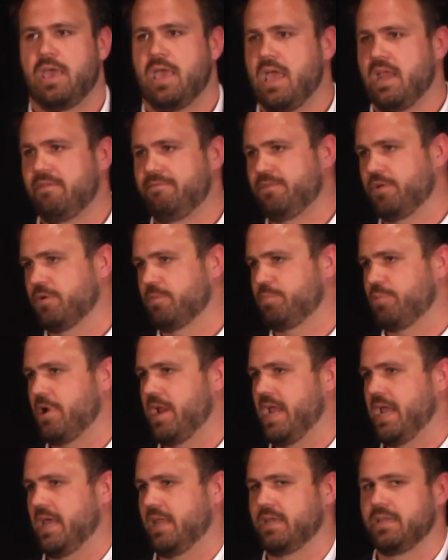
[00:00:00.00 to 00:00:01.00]
And if you're a
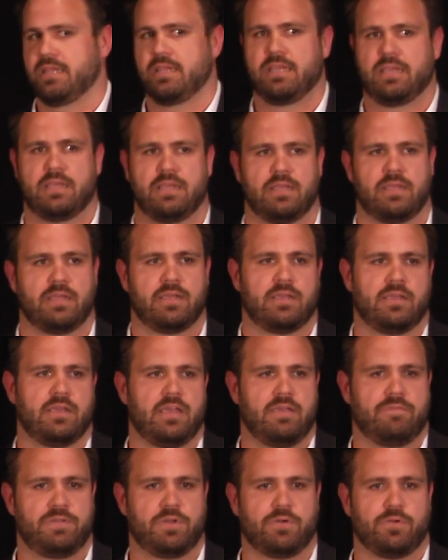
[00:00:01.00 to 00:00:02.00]
brand,
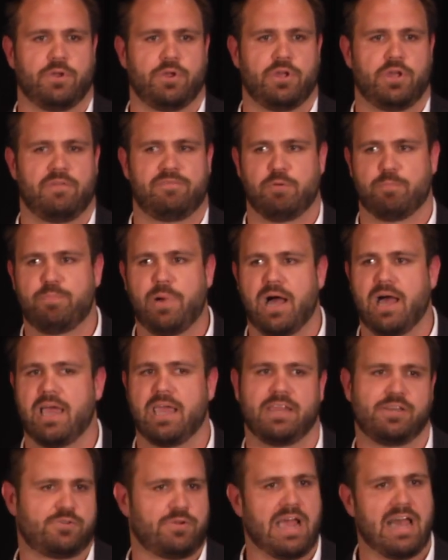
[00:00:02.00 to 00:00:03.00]
if you're
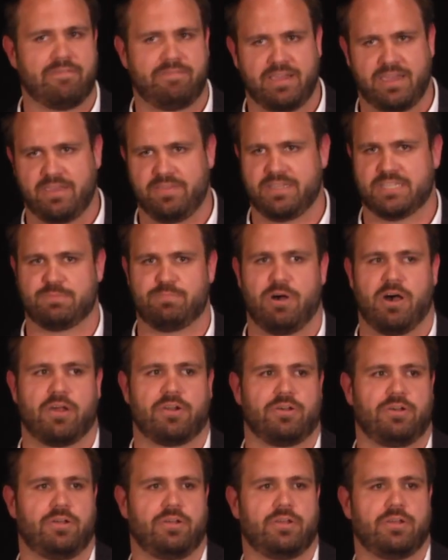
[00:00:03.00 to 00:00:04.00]
buying traffic in this
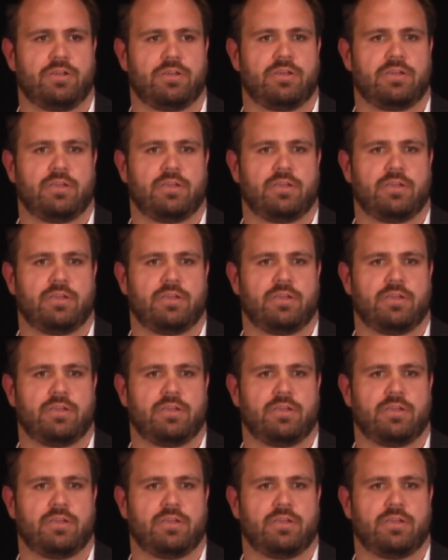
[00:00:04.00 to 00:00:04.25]
model,